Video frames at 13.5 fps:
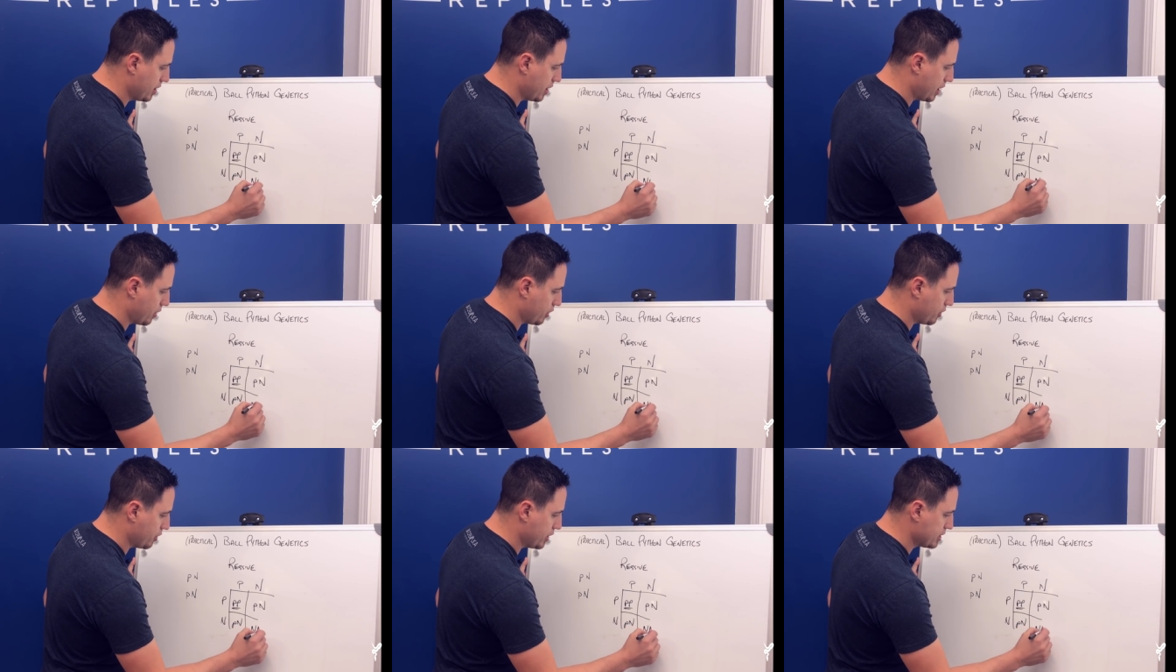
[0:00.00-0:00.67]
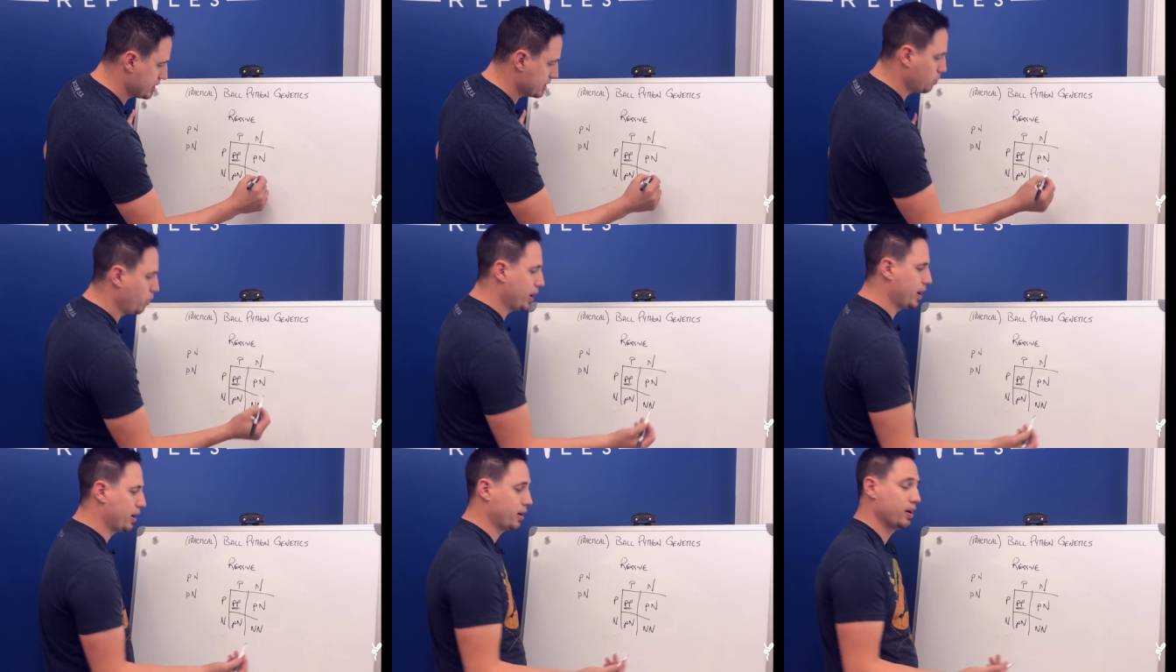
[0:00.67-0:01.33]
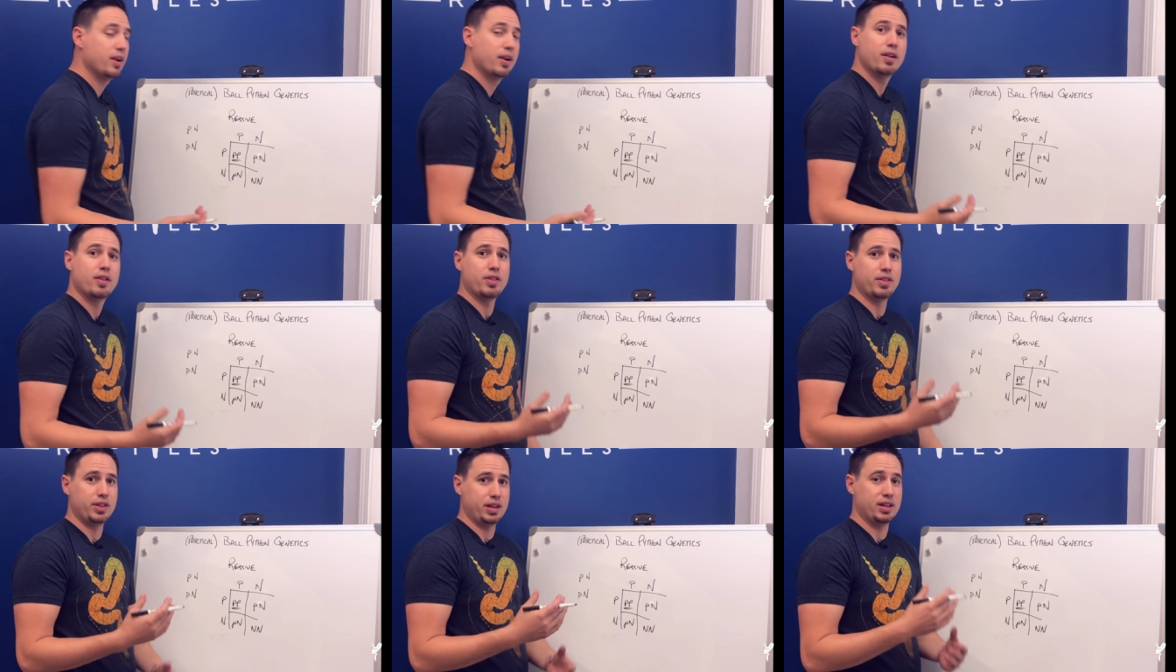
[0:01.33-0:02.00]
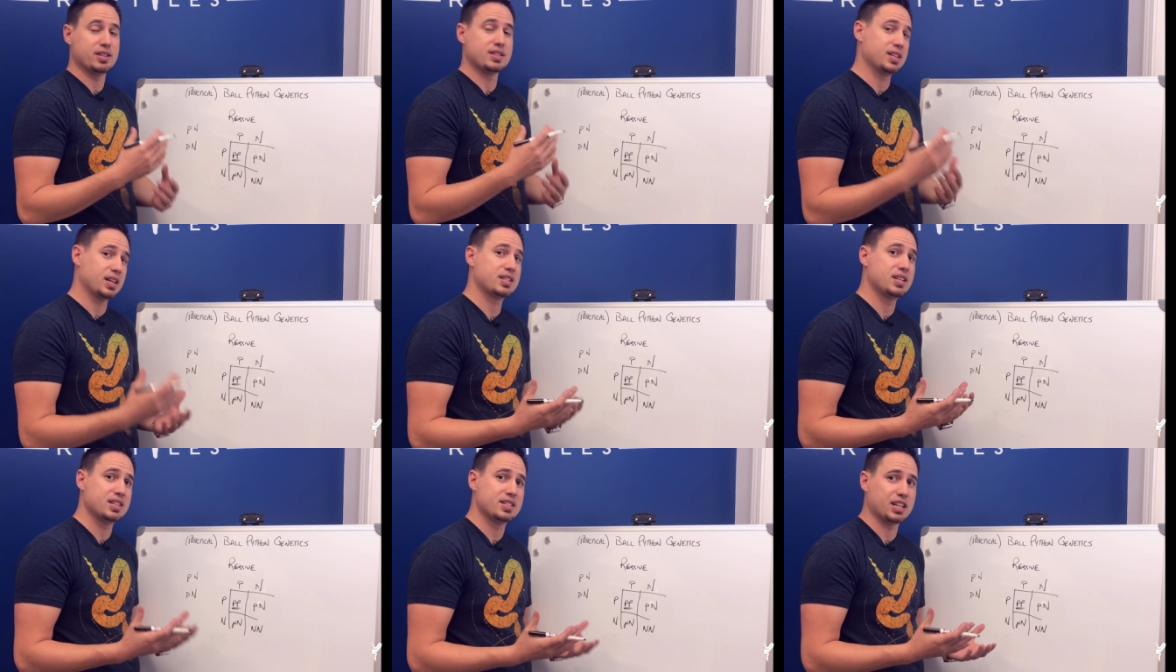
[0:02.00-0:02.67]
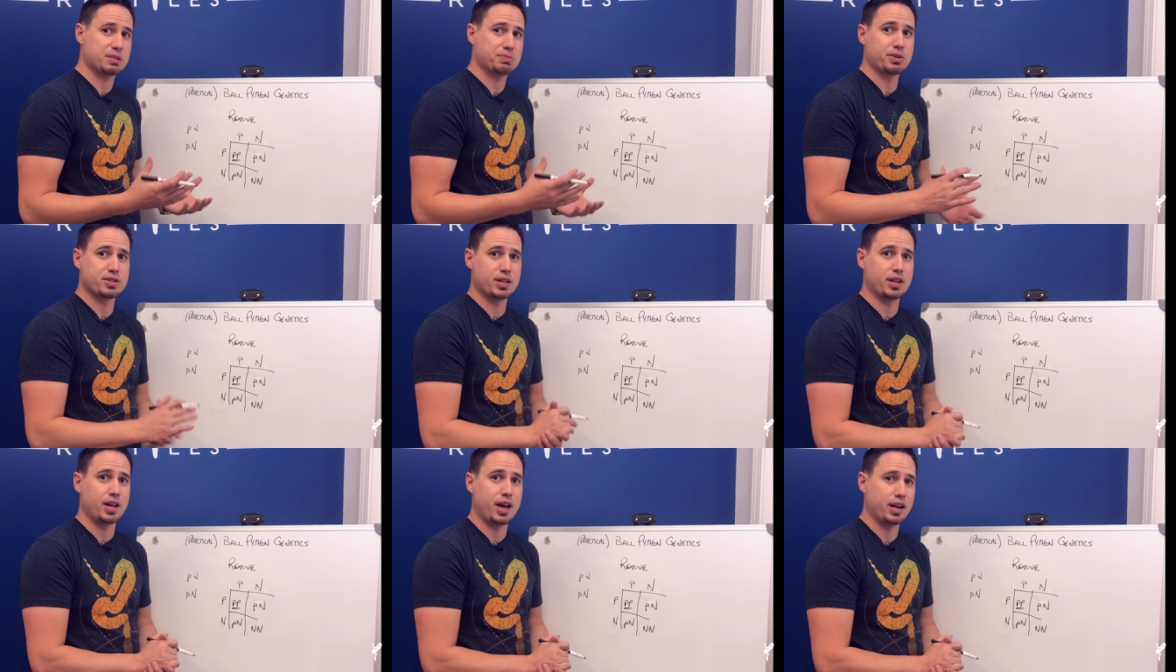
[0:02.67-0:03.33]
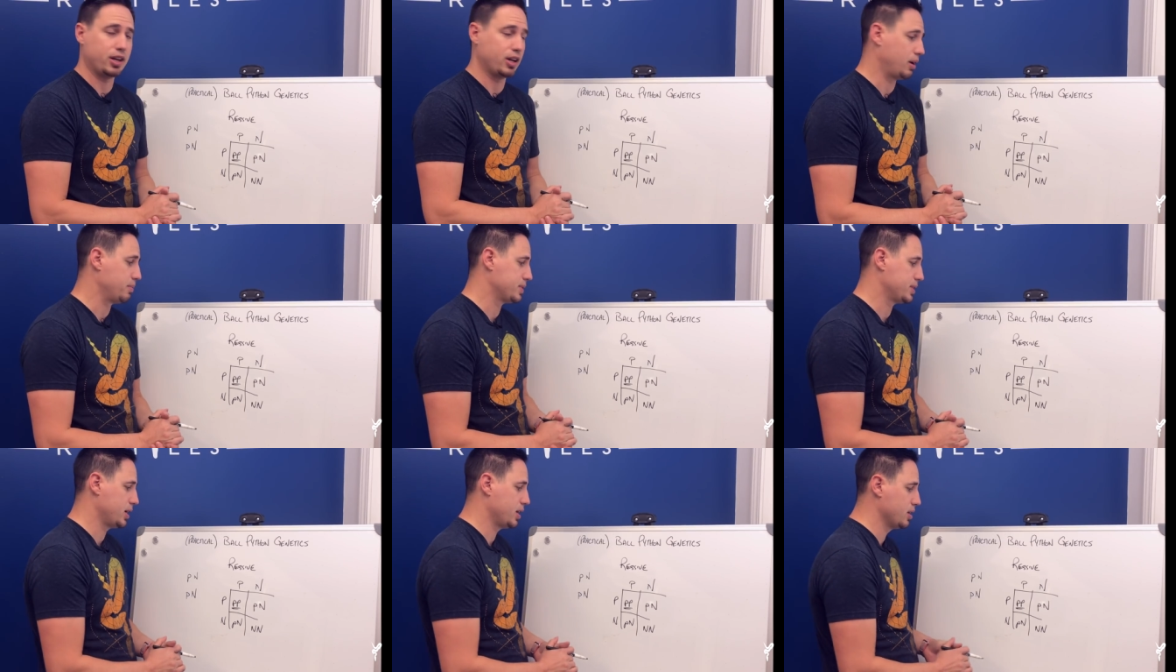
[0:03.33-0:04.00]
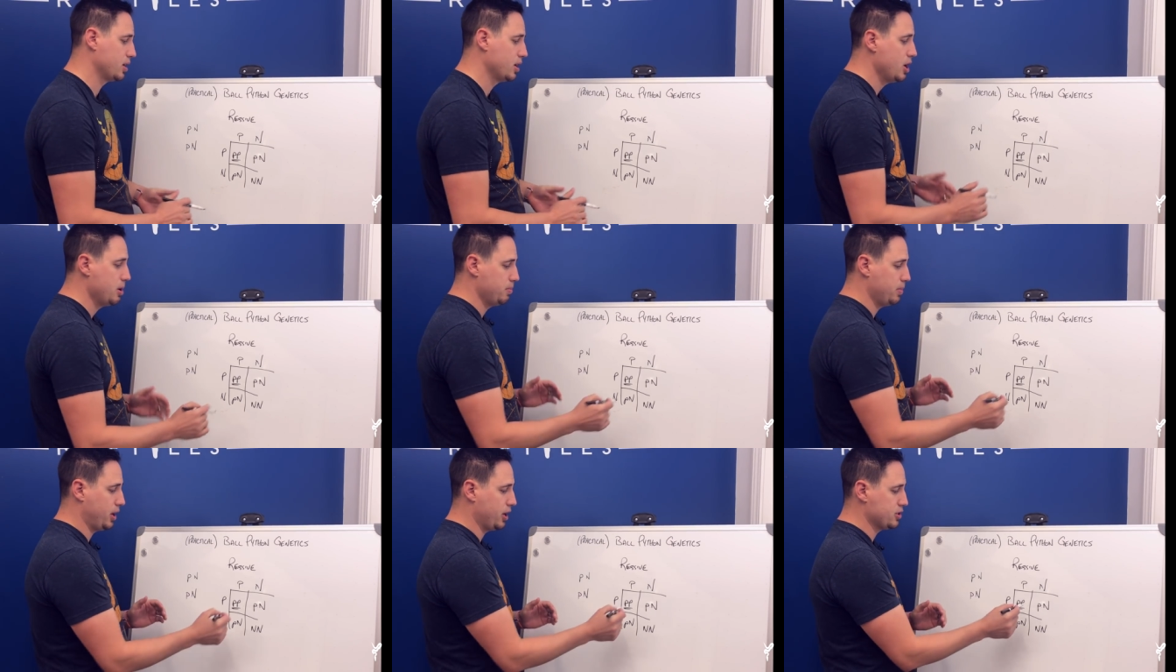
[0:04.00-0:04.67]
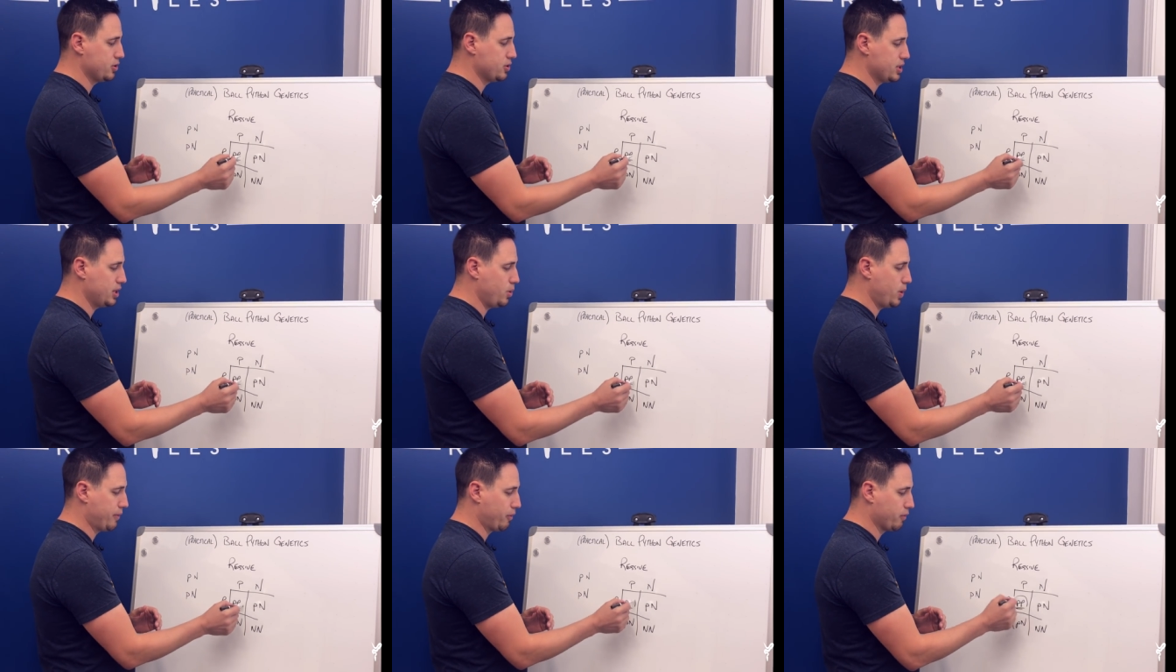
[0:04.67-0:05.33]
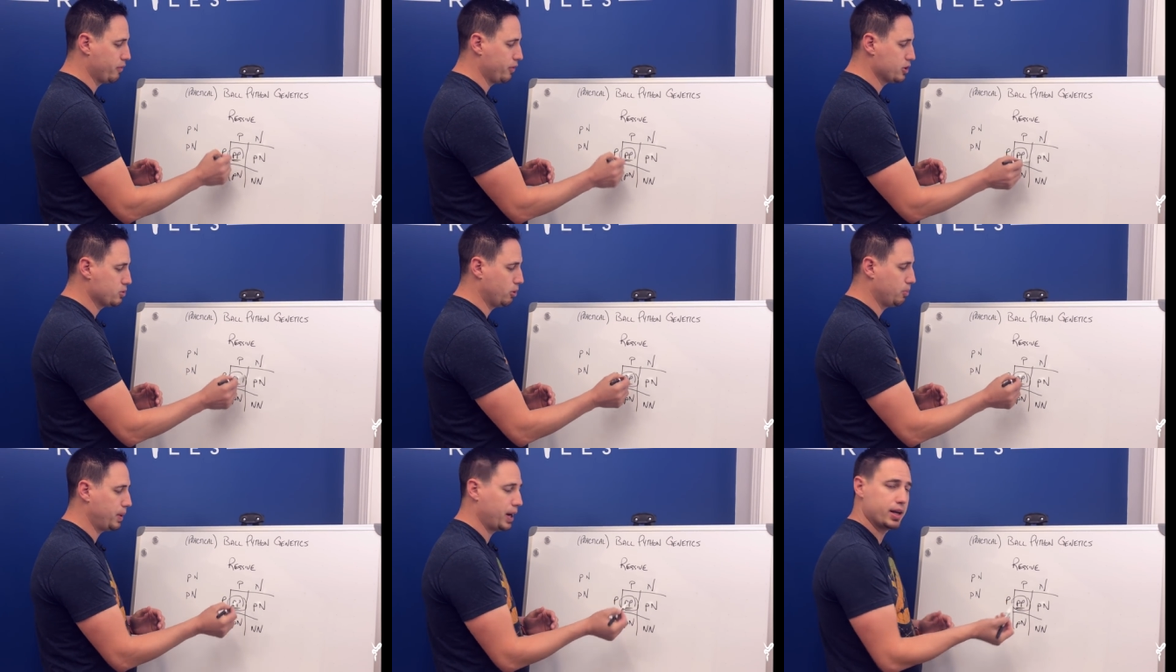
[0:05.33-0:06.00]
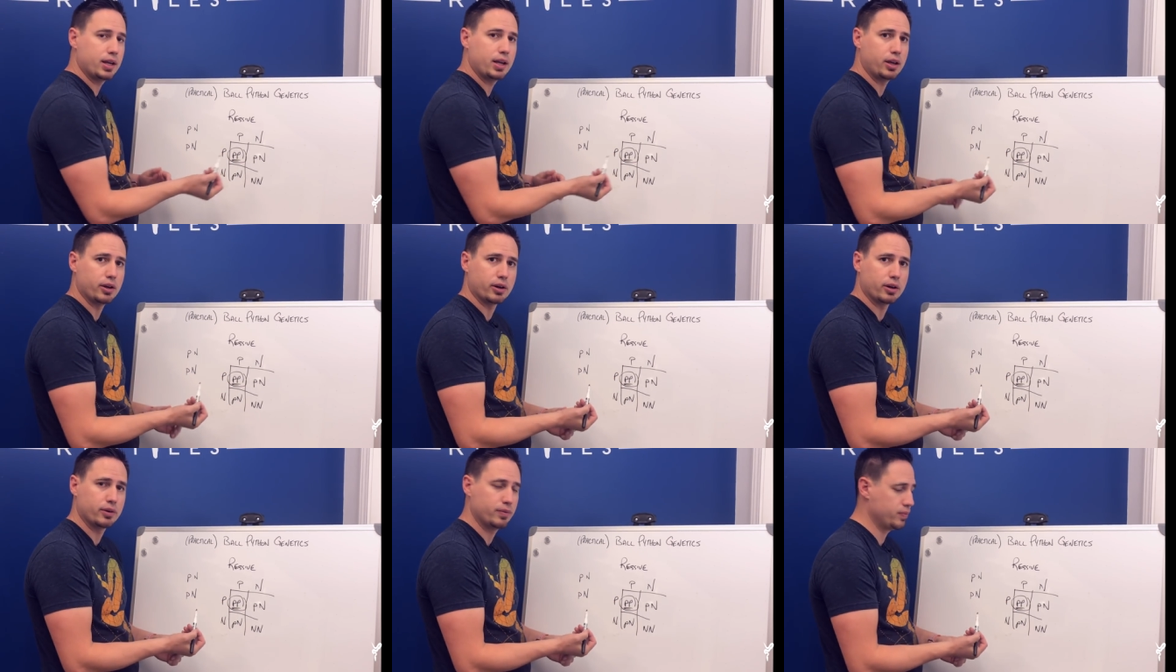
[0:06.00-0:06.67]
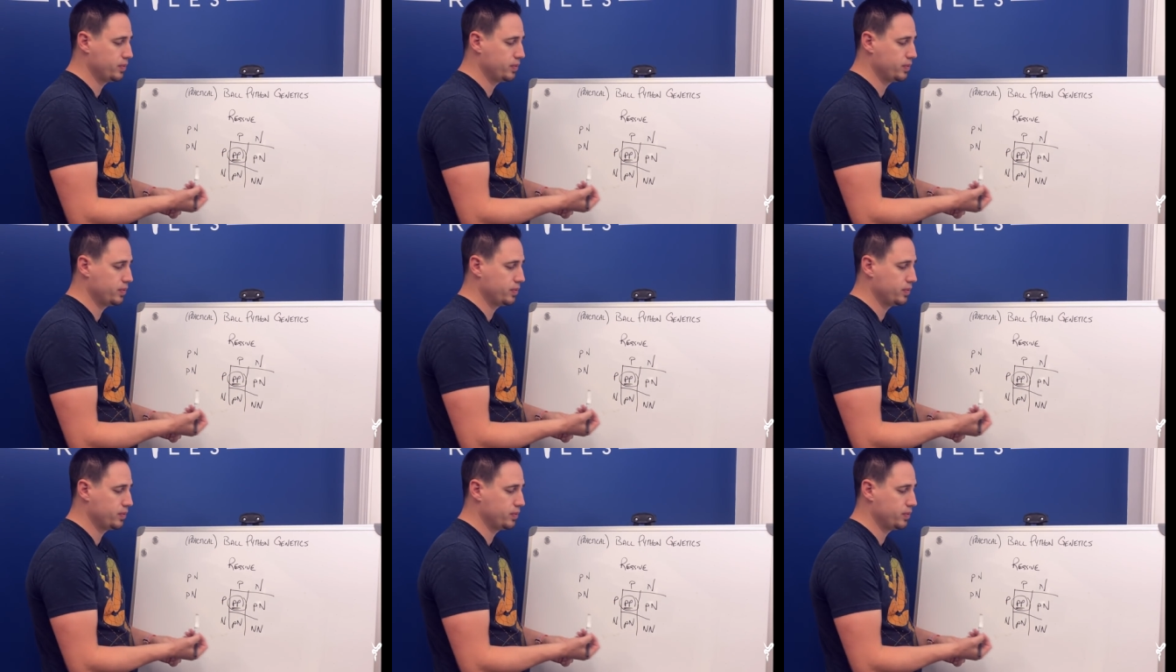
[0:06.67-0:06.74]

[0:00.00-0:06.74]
And then this is where the sixty-six percent het comes in, because you see you have our visual pied here,